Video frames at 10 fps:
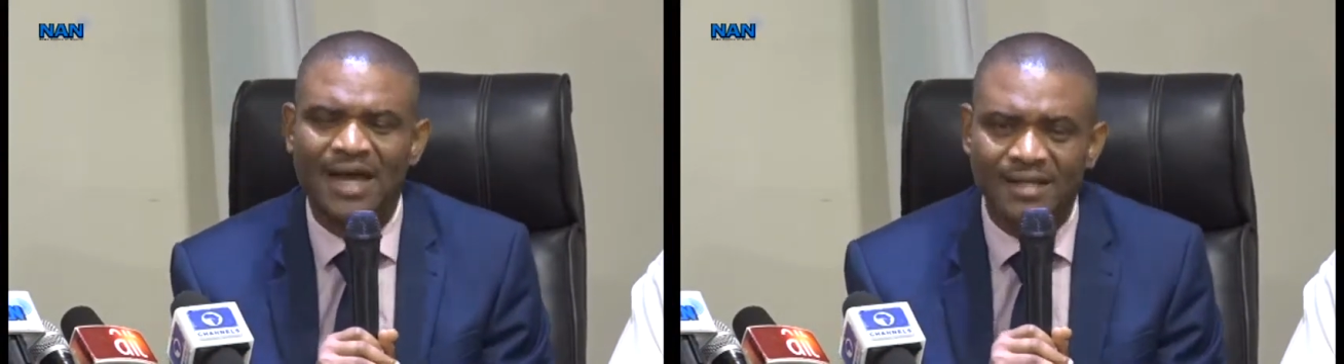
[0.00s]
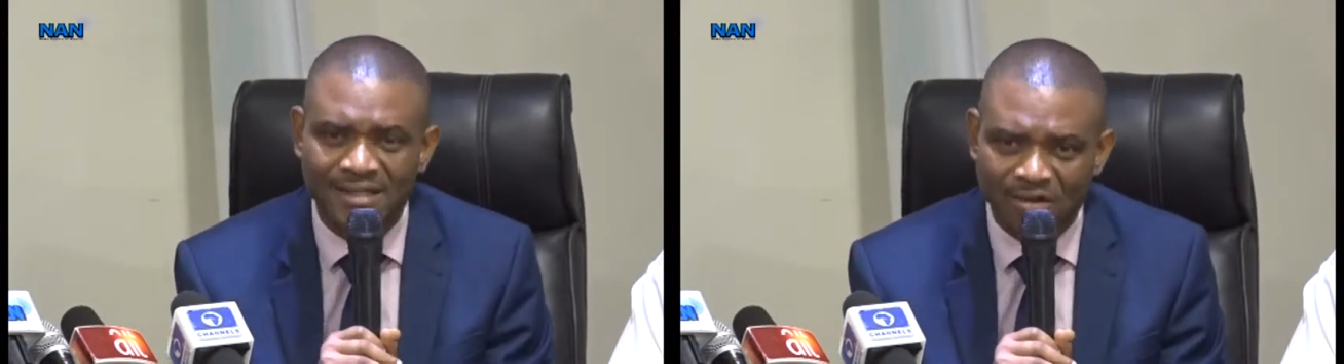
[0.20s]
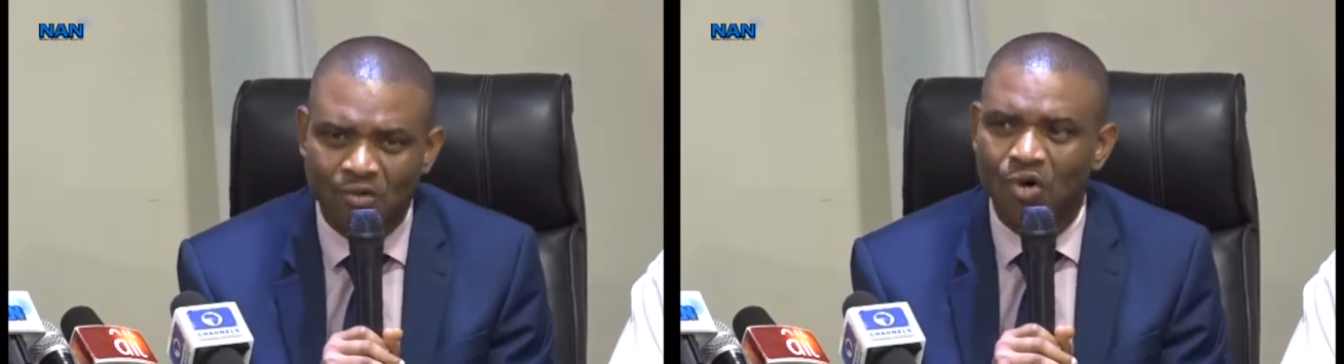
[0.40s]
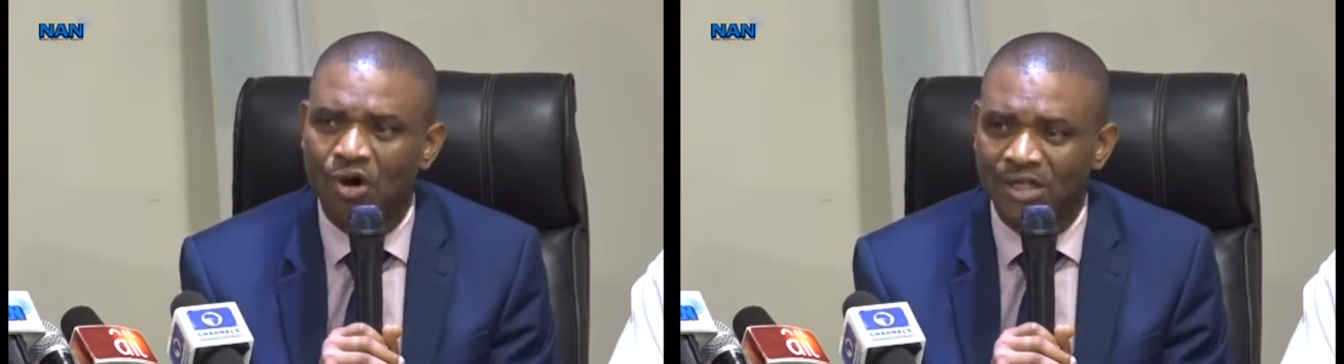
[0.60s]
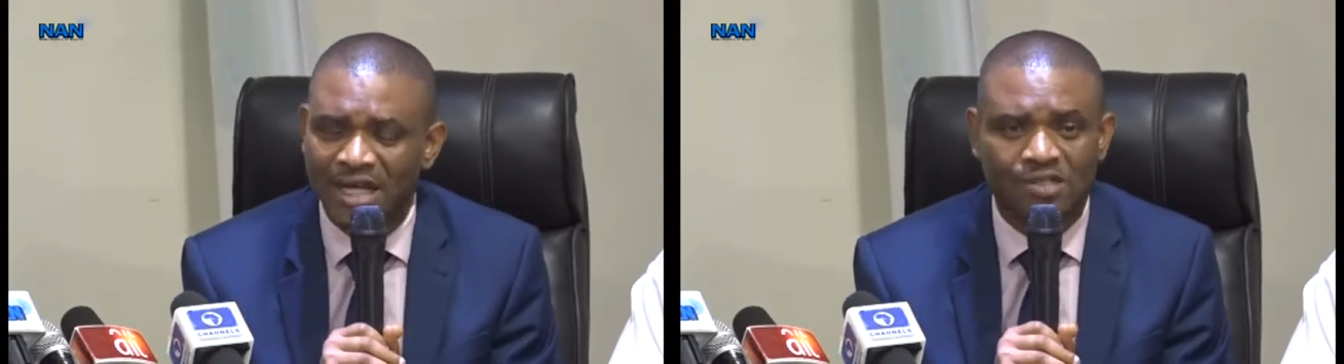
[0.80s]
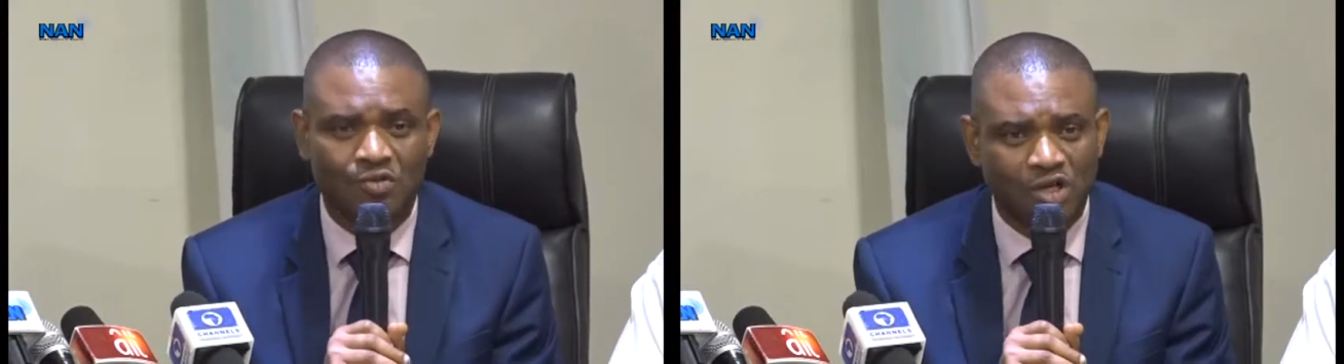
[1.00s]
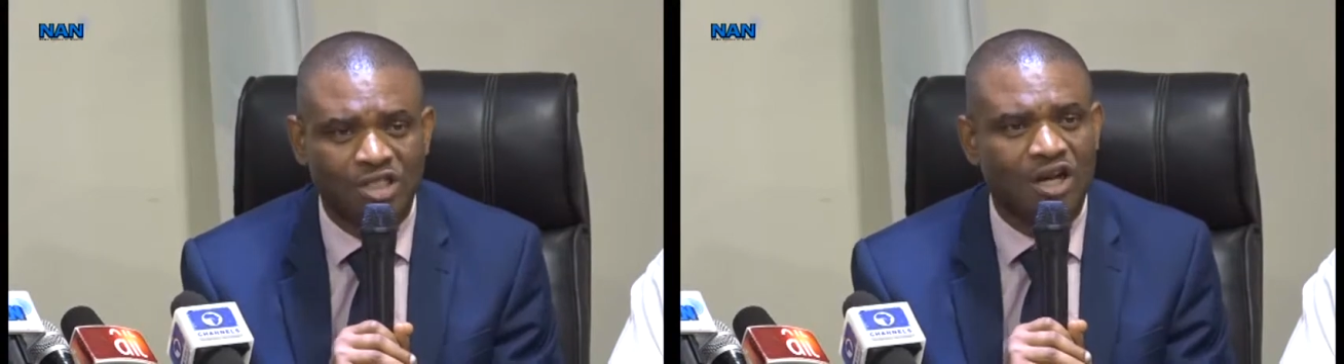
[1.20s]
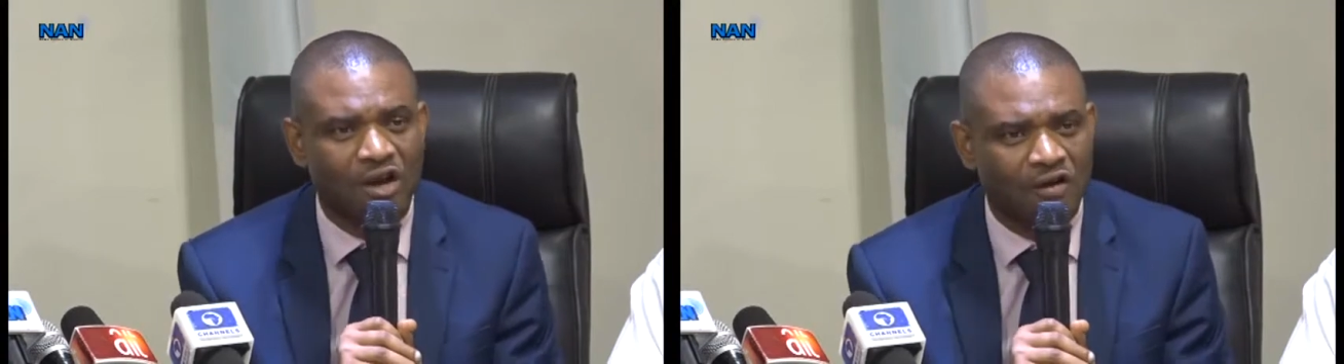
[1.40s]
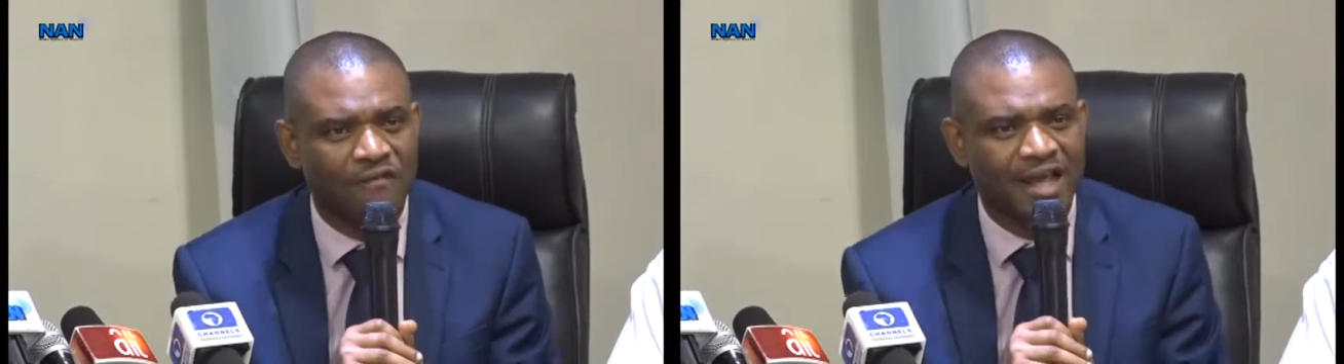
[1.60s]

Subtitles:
That is the war, that's what the law of